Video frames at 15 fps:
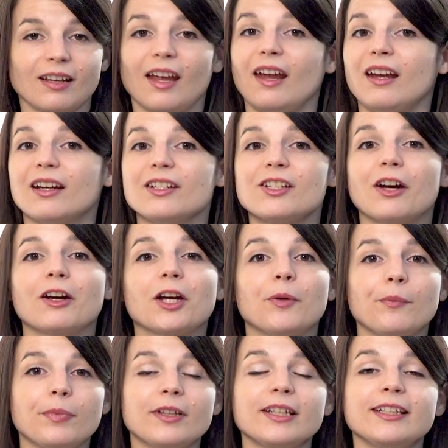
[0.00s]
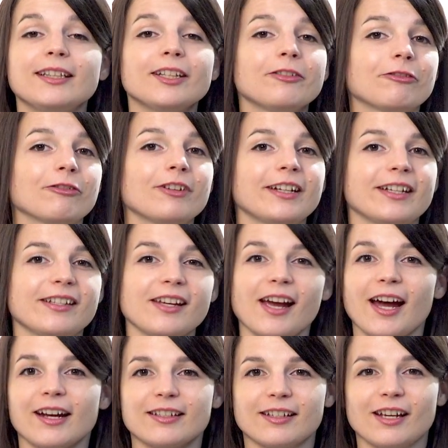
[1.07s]
and are completely free to
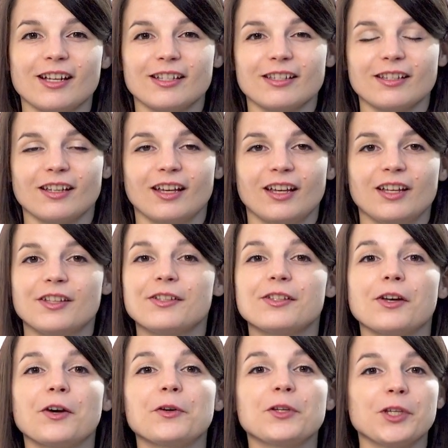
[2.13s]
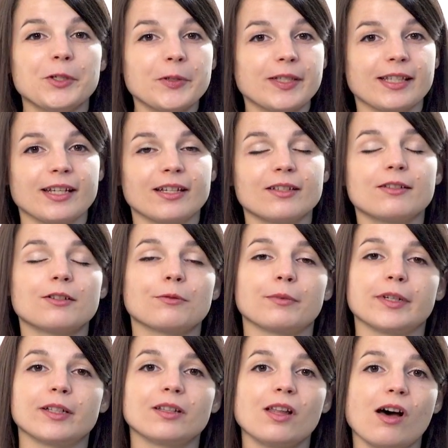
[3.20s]
access, so use these to
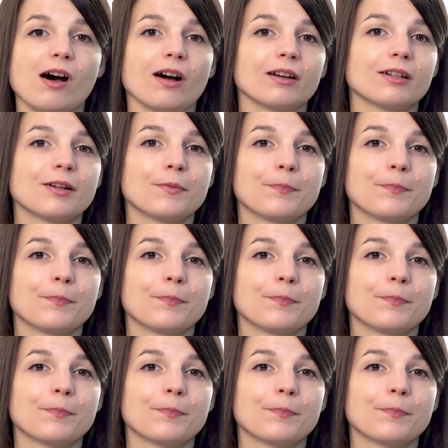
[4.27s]
read along.